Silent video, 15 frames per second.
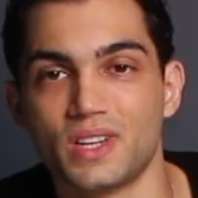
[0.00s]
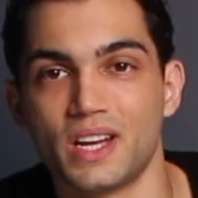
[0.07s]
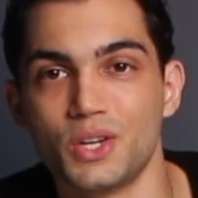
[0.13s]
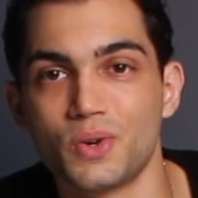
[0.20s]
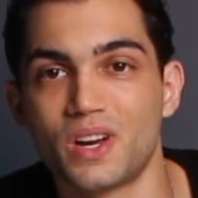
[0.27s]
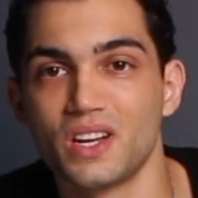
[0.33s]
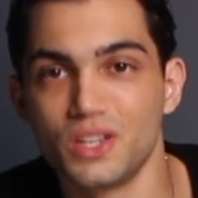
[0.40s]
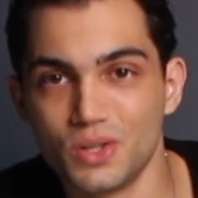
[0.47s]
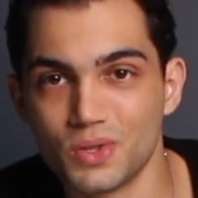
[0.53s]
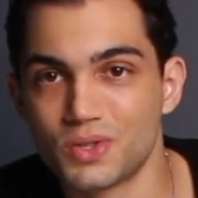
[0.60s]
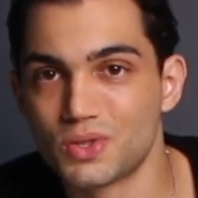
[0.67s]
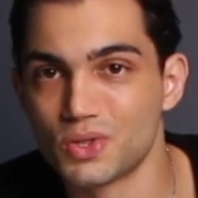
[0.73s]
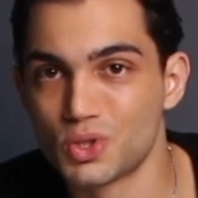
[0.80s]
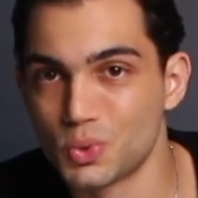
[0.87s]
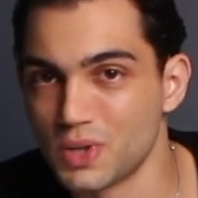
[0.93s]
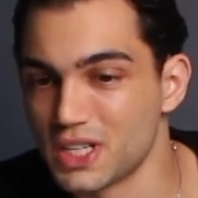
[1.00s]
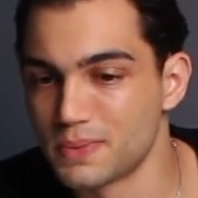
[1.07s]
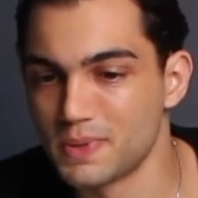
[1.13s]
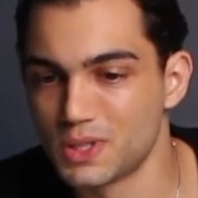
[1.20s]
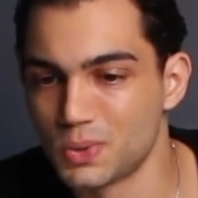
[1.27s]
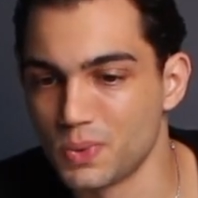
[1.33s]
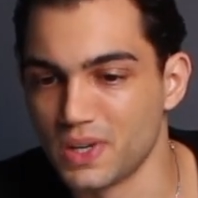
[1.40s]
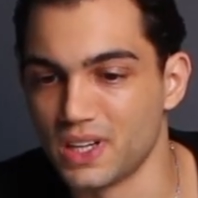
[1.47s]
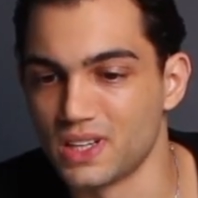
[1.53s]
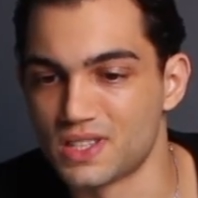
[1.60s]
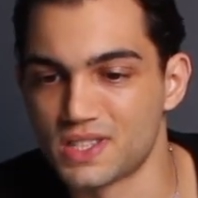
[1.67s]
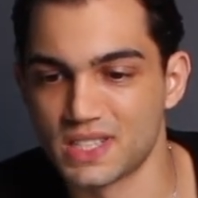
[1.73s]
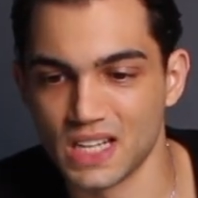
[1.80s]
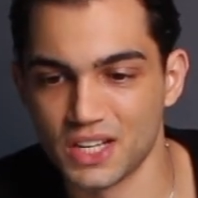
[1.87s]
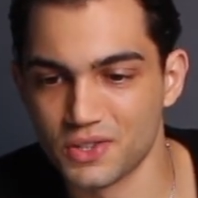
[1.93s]
that you can use to switch between
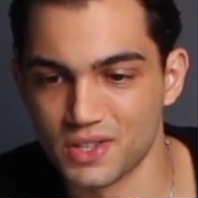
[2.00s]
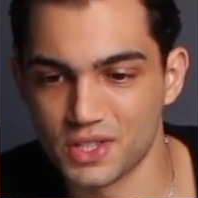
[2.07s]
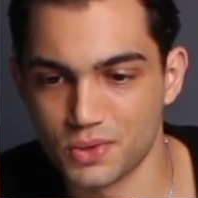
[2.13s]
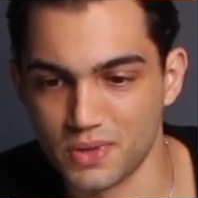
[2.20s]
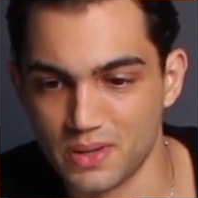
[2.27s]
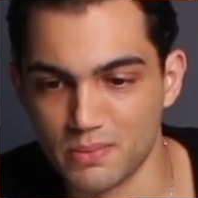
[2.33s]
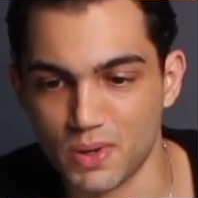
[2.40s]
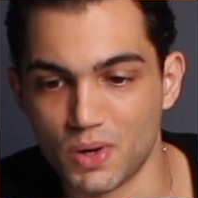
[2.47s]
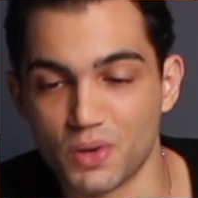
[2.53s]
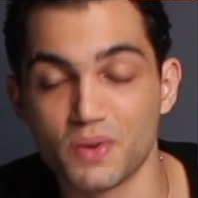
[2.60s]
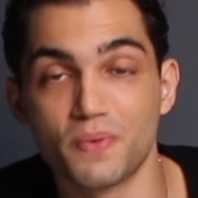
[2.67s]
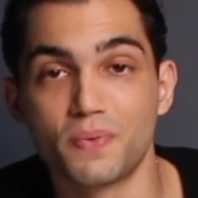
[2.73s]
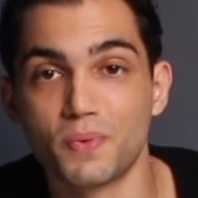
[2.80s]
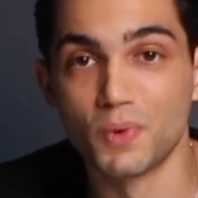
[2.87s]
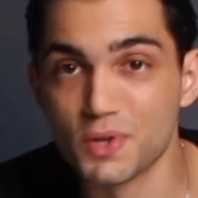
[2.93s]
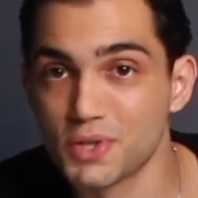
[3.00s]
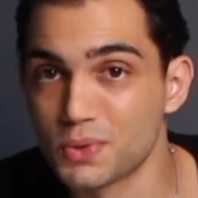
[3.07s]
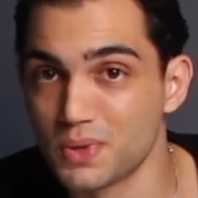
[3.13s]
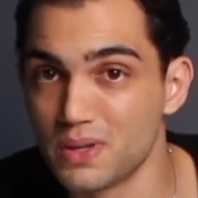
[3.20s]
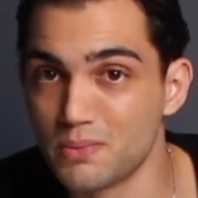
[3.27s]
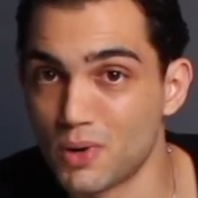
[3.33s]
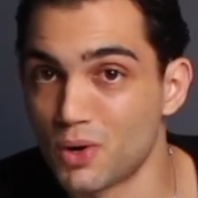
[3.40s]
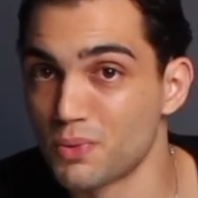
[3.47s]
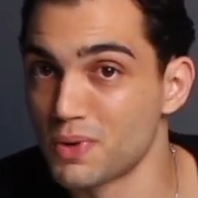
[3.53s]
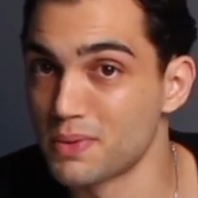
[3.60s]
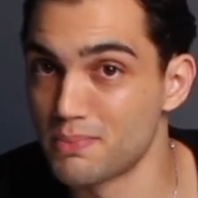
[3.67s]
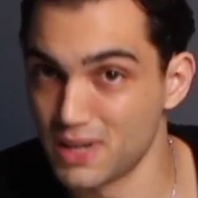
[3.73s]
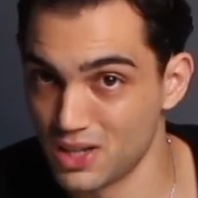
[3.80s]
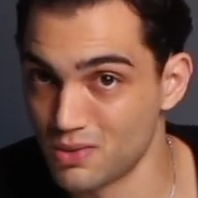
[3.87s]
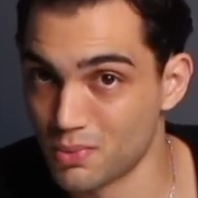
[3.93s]
standard screen mode, full screen mode with
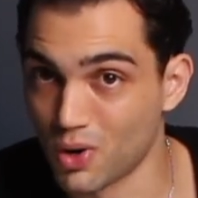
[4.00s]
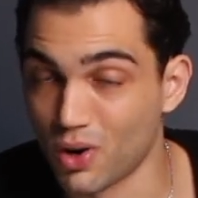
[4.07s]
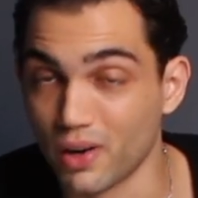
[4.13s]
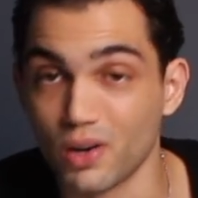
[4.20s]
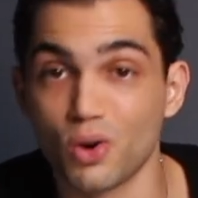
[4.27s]
menu bar,